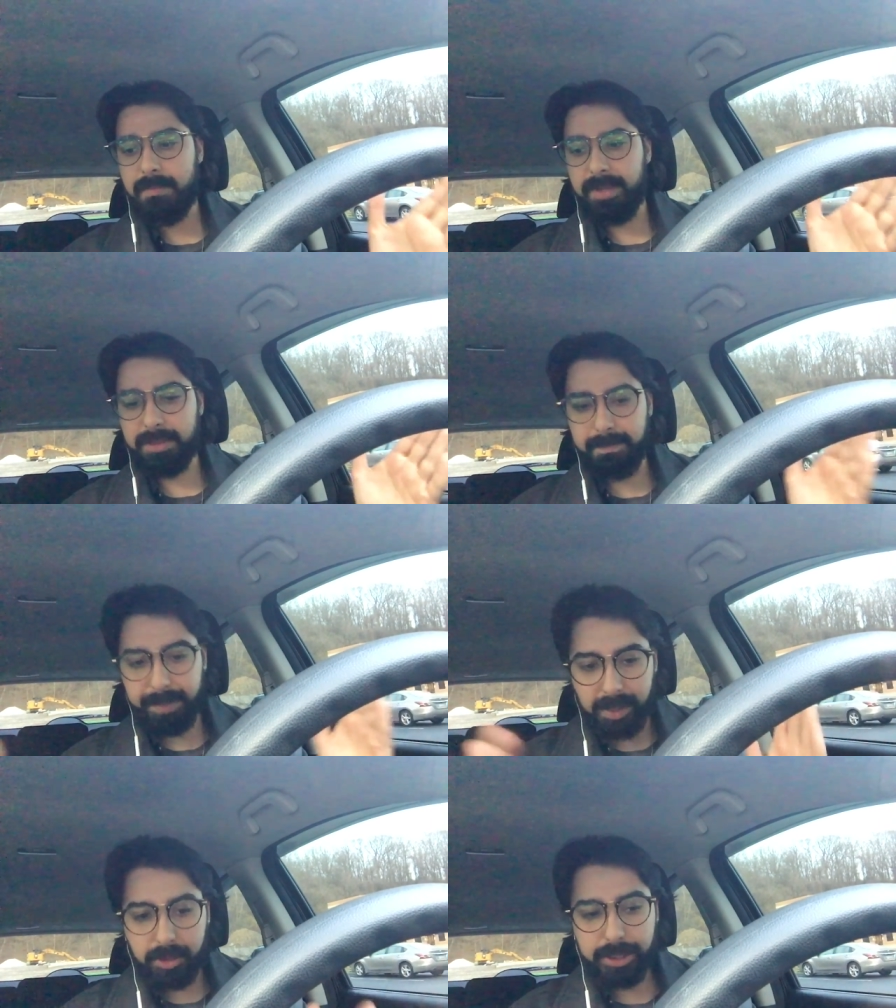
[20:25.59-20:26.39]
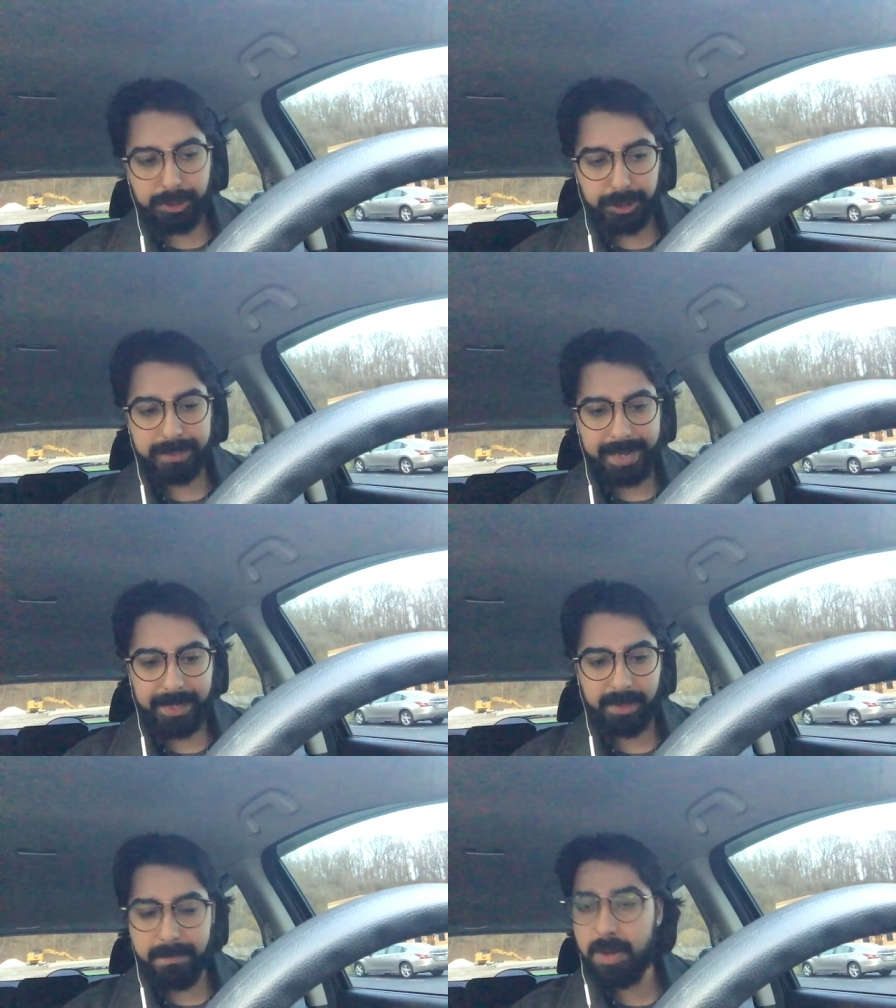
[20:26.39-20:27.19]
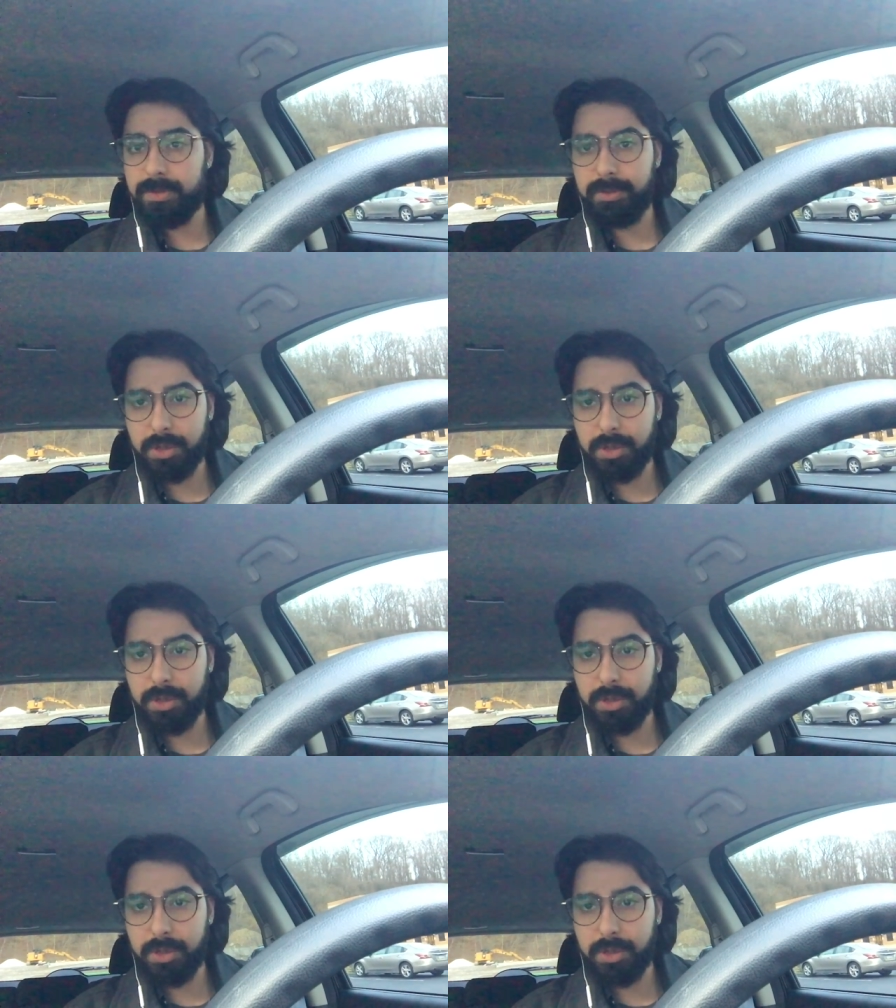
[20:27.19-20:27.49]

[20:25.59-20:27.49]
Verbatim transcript: but the bills that she's getting the most